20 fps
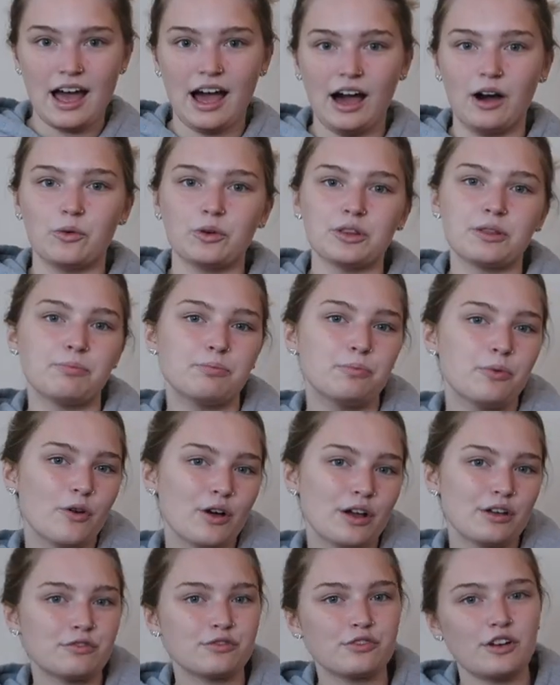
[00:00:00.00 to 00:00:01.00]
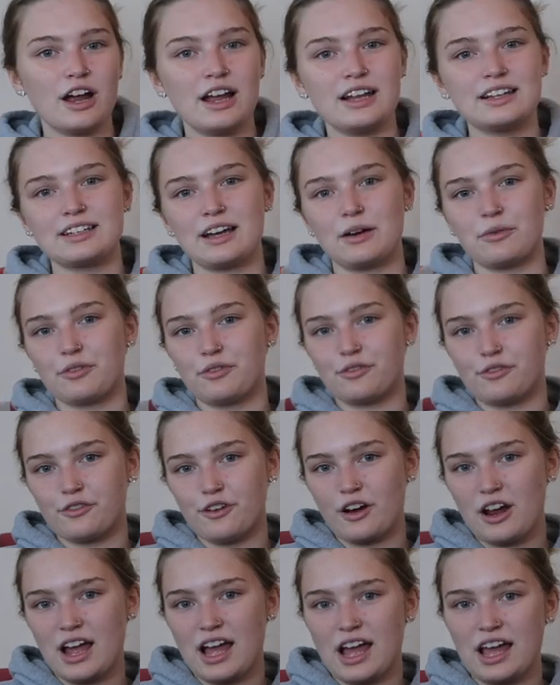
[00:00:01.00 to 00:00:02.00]
out with a boyfriend, out with
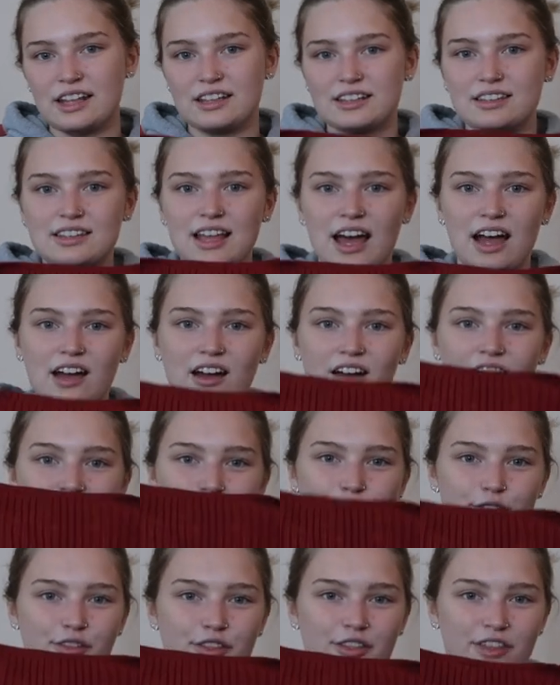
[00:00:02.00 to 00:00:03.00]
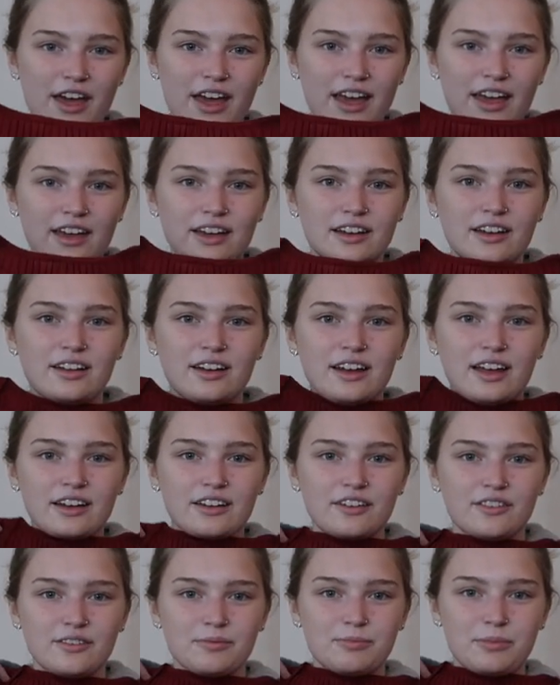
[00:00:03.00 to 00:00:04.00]
friends, that kind of thing.
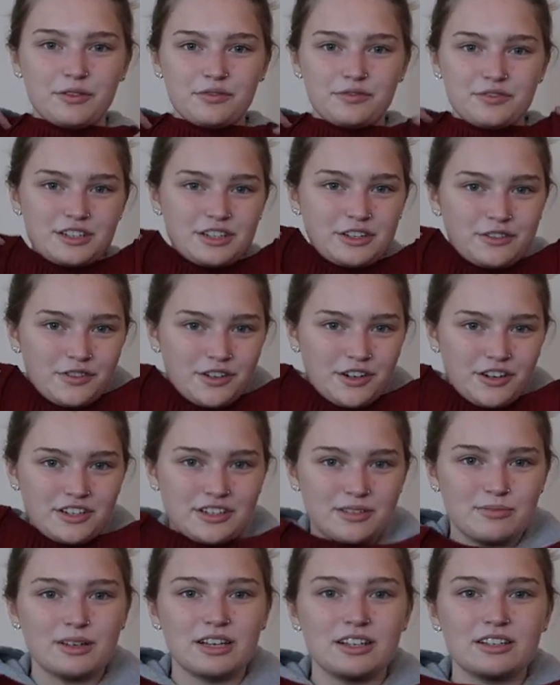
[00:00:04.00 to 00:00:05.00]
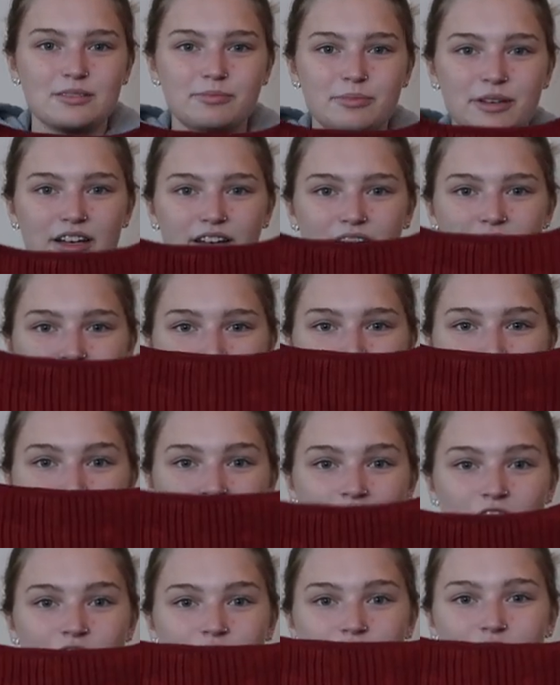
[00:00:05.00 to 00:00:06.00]
Like, but still for Christmas, because
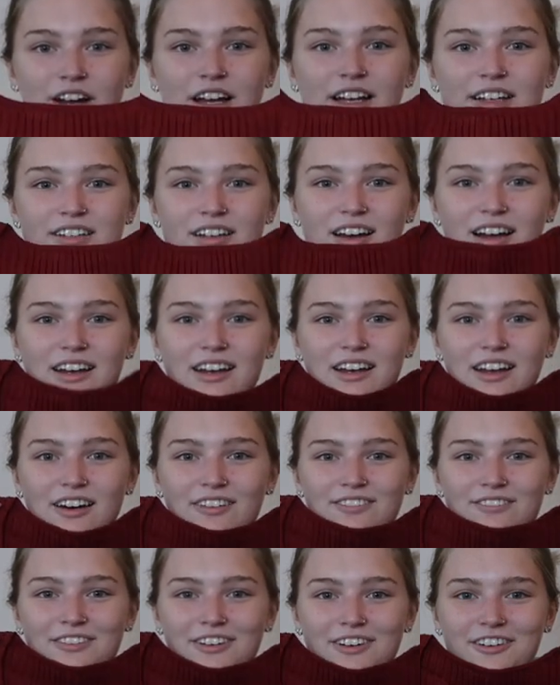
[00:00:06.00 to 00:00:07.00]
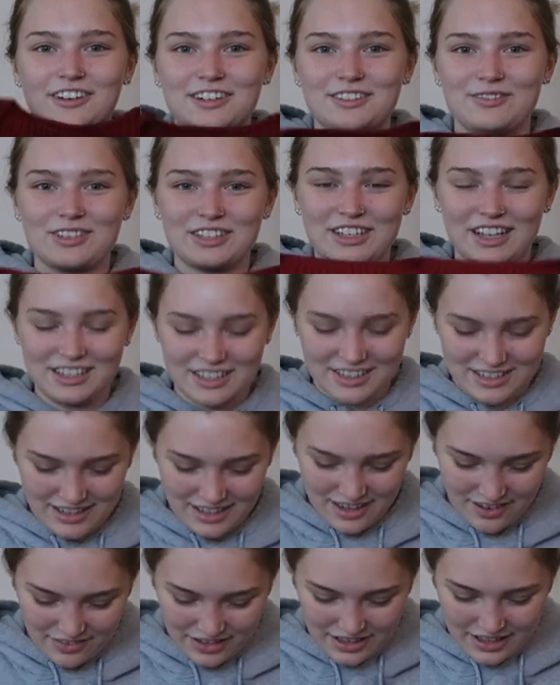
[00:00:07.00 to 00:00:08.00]
red I love for Christmas. I just
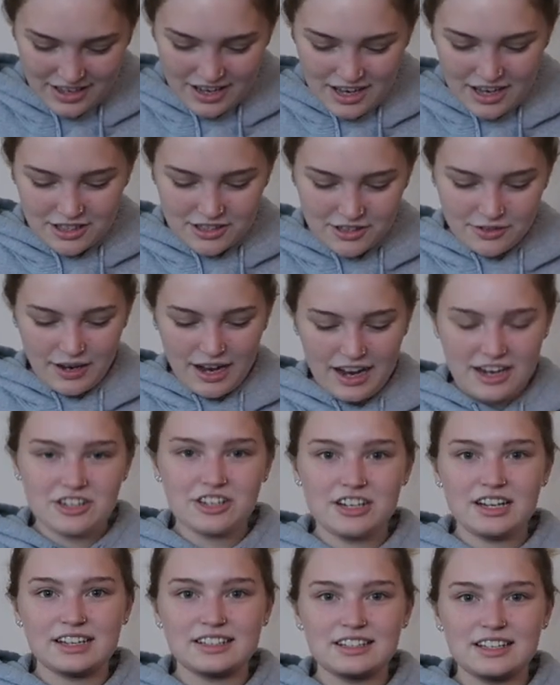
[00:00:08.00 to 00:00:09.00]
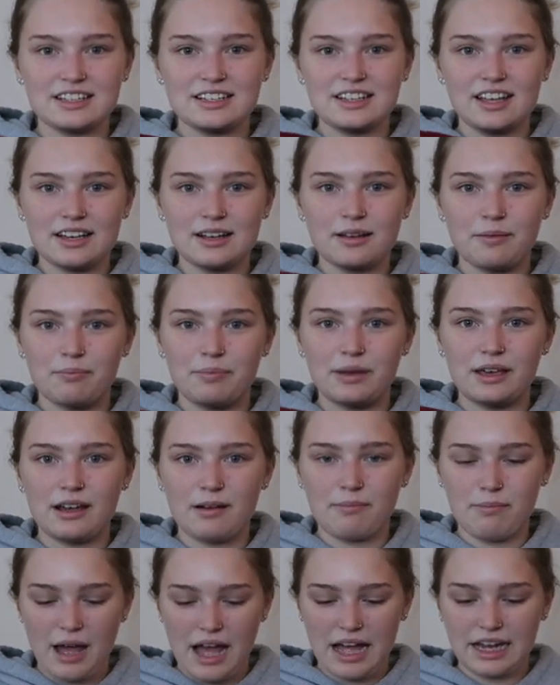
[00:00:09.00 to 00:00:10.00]
love it. So it actually has this like
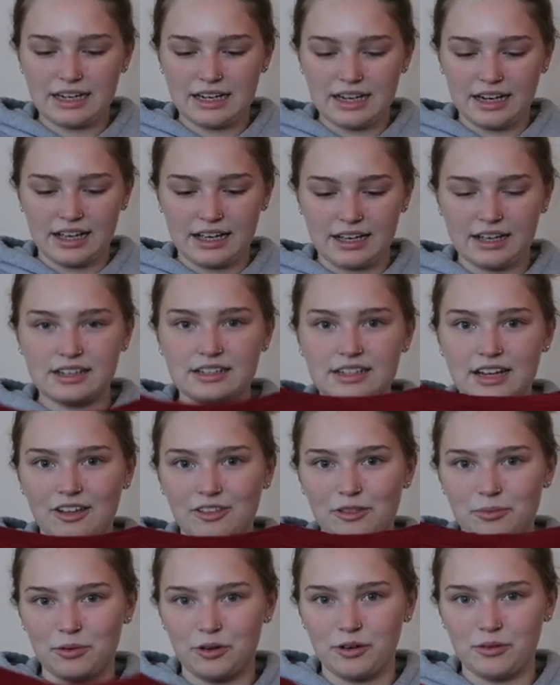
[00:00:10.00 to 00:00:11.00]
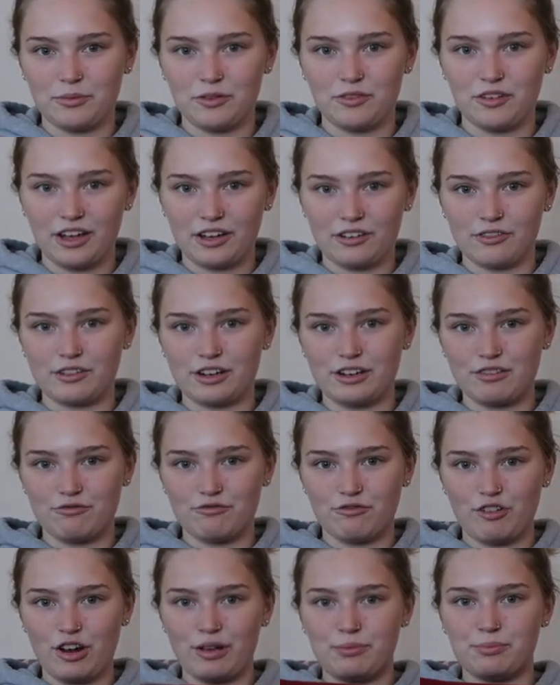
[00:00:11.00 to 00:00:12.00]
big paneling down the bottom of like really
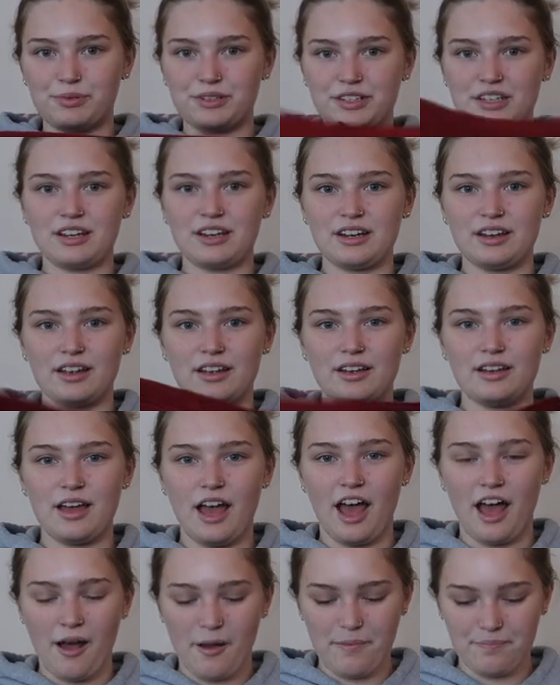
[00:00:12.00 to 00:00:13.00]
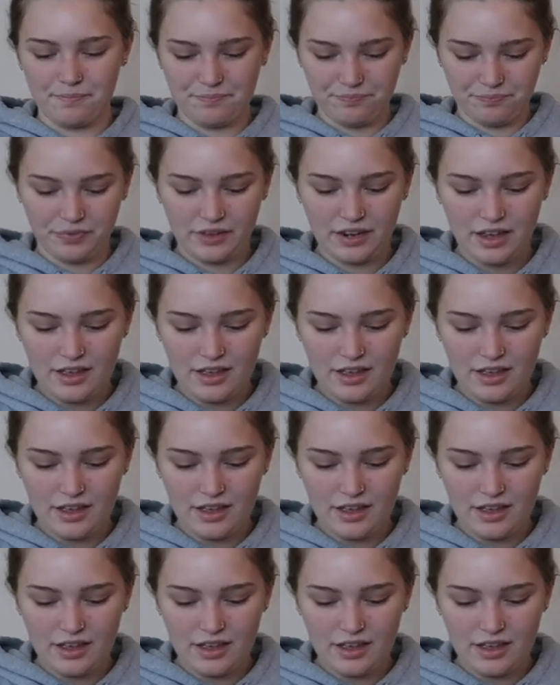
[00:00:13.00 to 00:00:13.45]
ribbed bit